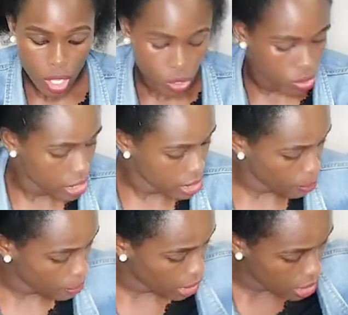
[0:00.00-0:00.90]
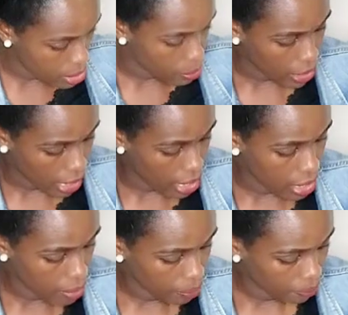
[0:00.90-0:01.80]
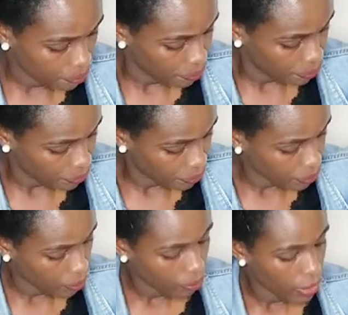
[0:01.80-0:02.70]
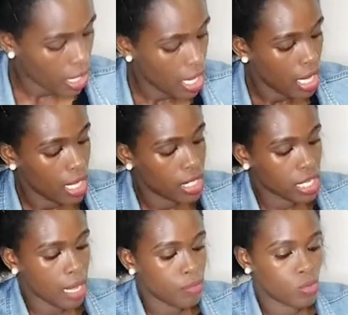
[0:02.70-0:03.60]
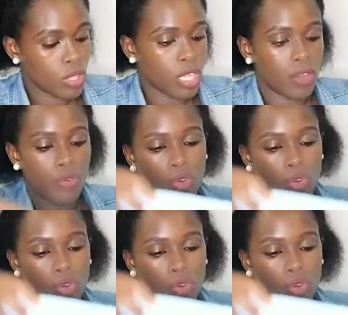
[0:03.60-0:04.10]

so that someone else might learn. It comes with a